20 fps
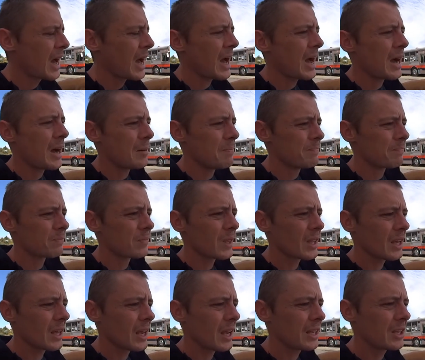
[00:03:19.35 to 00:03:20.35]
and
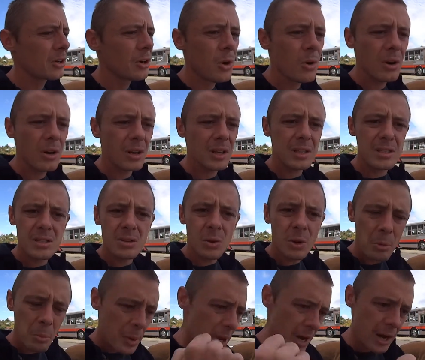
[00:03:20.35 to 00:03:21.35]
it's not
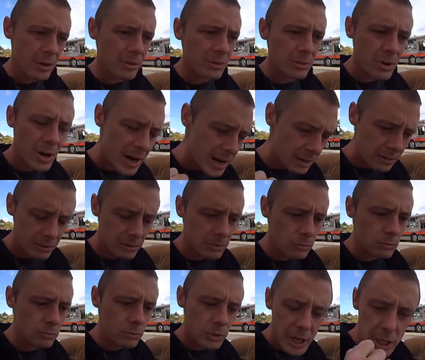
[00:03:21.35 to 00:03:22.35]
about
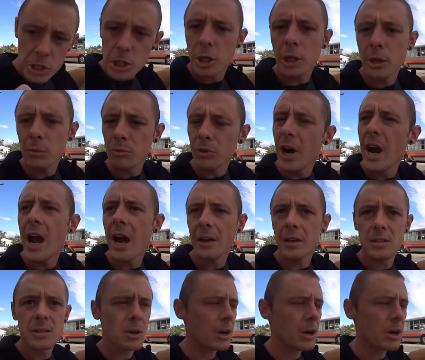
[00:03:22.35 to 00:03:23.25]
wrenching him round.